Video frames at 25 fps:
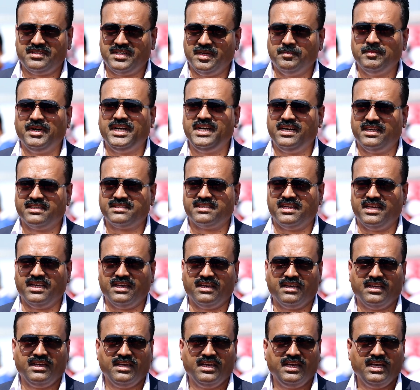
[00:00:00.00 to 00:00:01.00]

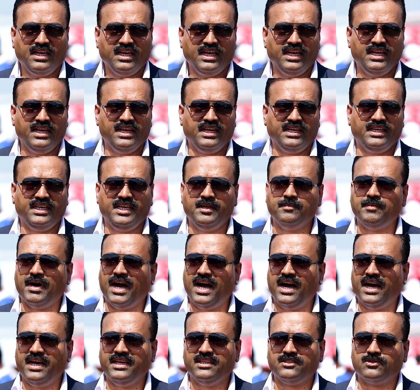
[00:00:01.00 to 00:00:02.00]
tremendously.
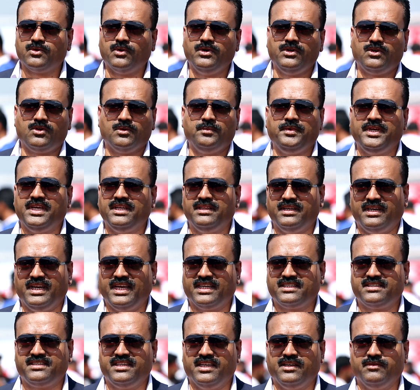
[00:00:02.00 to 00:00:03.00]
E-Baja is going to be the
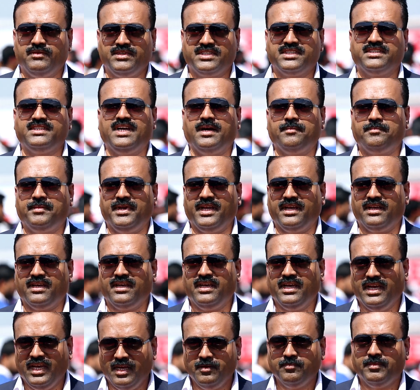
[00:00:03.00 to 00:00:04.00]
next thing which is happening
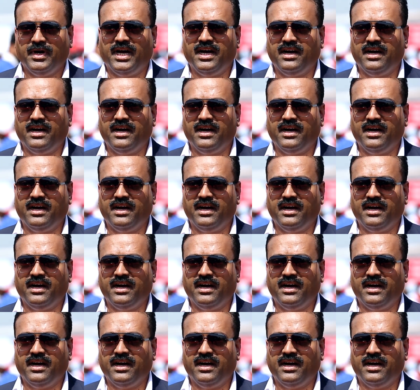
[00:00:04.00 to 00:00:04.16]
in